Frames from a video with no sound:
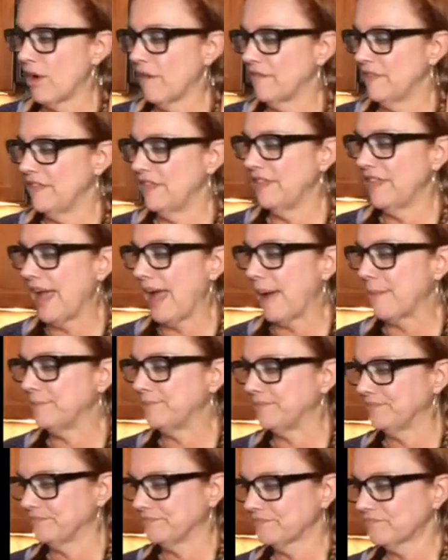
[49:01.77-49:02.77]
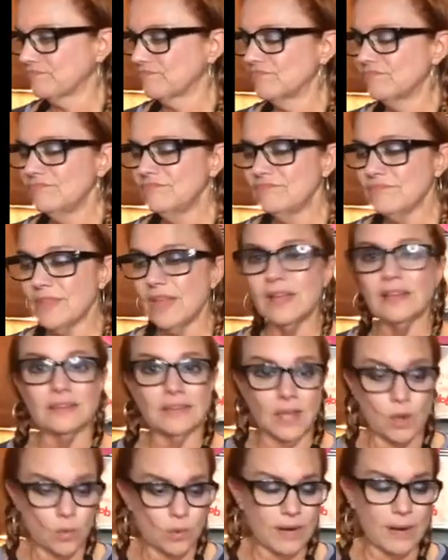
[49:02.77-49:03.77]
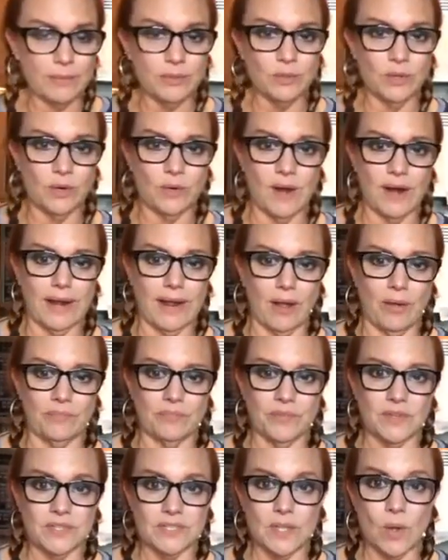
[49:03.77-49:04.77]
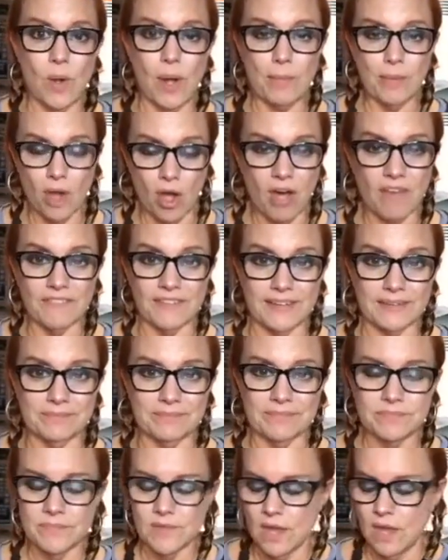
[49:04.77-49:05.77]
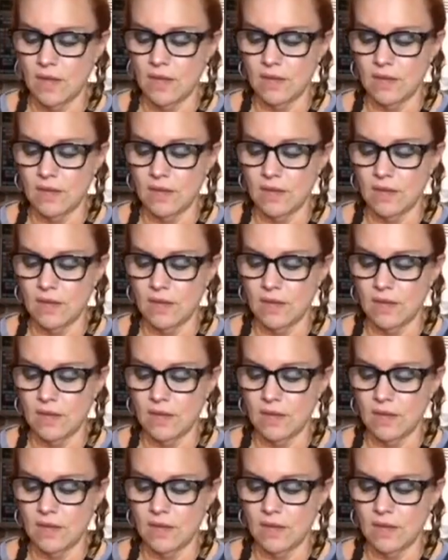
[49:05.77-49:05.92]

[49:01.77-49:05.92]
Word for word: more often than that. Like what I'm doing right now. So I'm coughing.